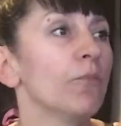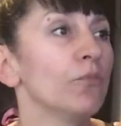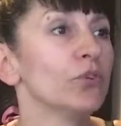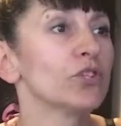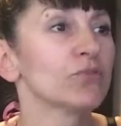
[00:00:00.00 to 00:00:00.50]

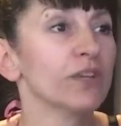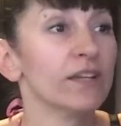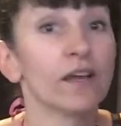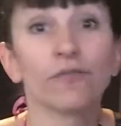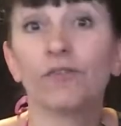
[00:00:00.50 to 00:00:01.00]
which is
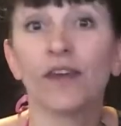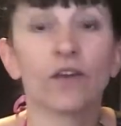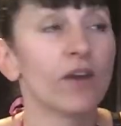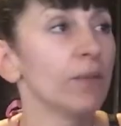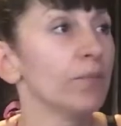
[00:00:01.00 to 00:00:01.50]
really not
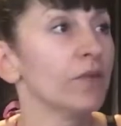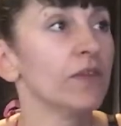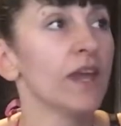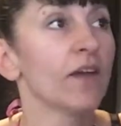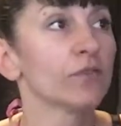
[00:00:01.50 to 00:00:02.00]
fair, right? If
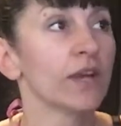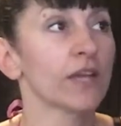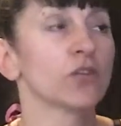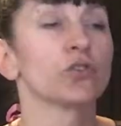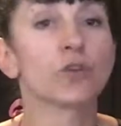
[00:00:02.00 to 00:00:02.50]
they have
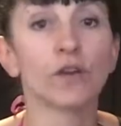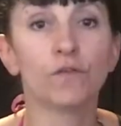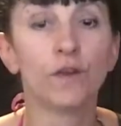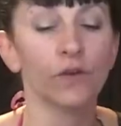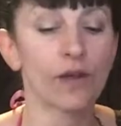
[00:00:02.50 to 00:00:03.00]
to try to
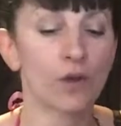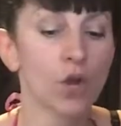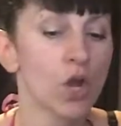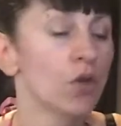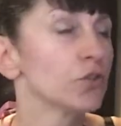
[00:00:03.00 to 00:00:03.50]
figure out.
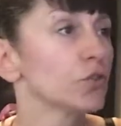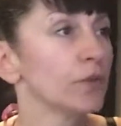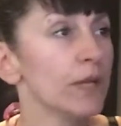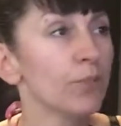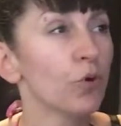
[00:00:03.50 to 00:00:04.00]
So
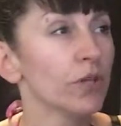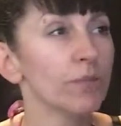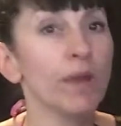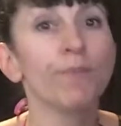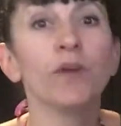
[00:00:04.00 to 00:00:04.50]
really
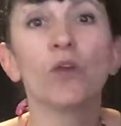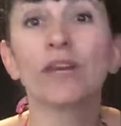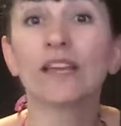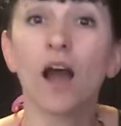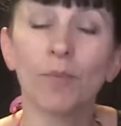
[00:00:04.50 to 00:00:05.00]
important. It may be
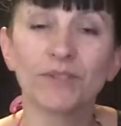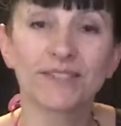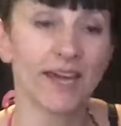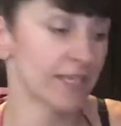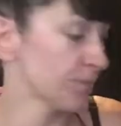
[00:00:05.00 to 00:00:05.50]
already common
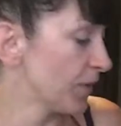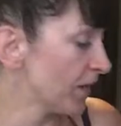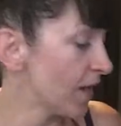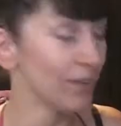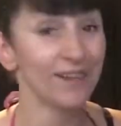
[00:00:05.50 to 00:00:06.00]
sense,
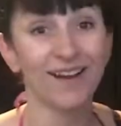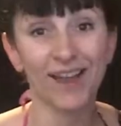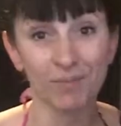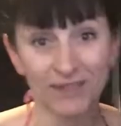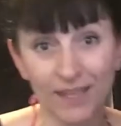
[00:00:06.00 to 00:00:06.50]
but
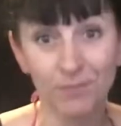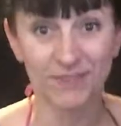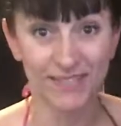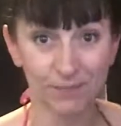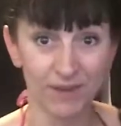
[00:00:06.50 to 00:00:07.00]
I make that
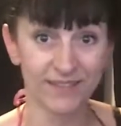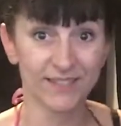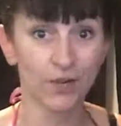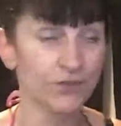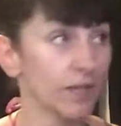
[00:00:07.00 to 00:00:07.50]
mistake
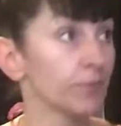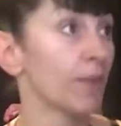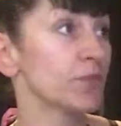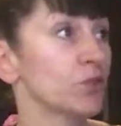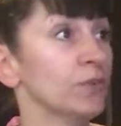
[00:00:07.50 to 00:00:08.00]
myself
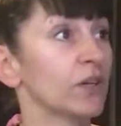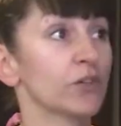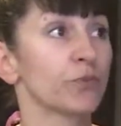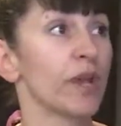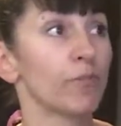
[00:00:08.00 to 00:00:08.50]
sometimes too,
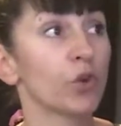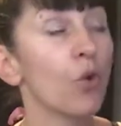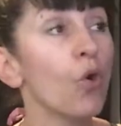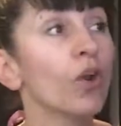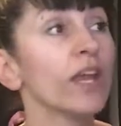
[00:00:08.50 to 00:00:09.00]
because when I'm
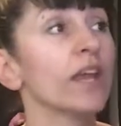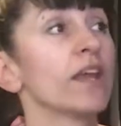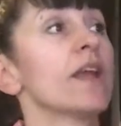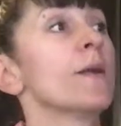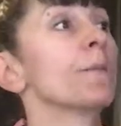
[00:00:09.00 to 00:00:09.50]

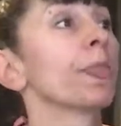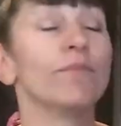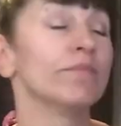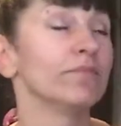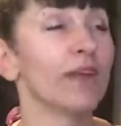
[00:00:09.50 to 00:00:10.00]
recording
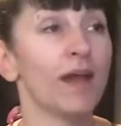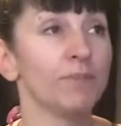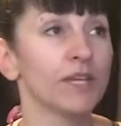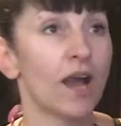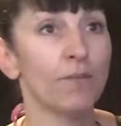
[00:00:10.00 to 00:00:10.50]
and I
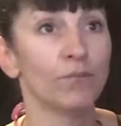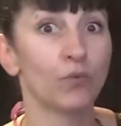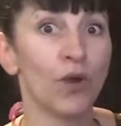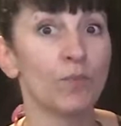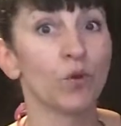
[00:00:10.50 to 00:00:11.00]

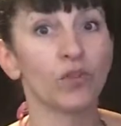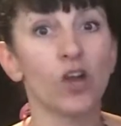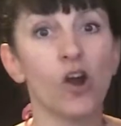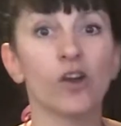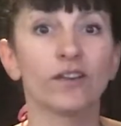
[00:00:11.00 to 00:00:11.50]
become way more
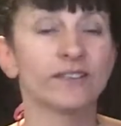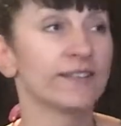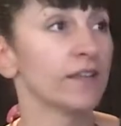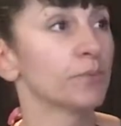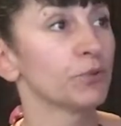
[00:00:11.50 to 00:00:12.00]
the artist
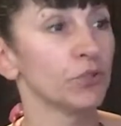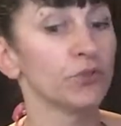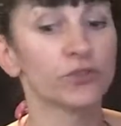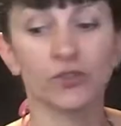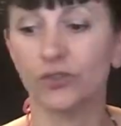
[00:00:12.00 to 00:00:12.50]
than the
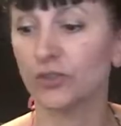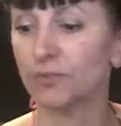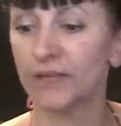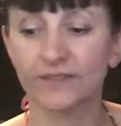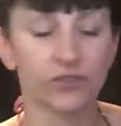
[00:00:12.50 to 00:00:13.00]
producer or the
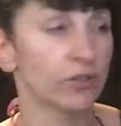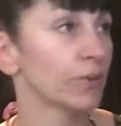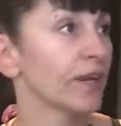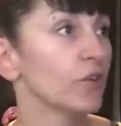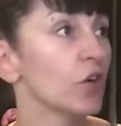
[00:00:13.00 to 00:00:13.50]
mixer or
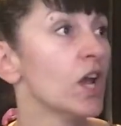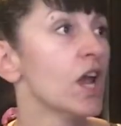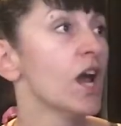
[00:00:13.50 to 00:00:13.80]
whatever,